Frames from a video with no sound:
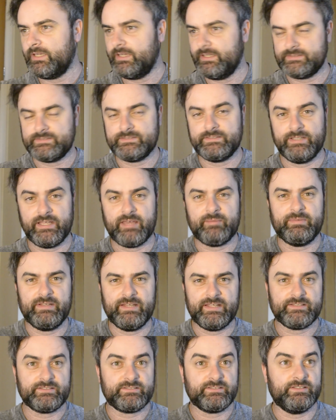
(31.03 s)
it's the
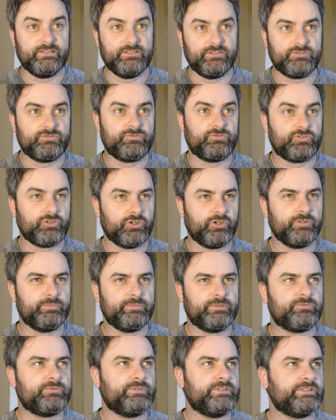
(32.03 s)
MLS is tournament.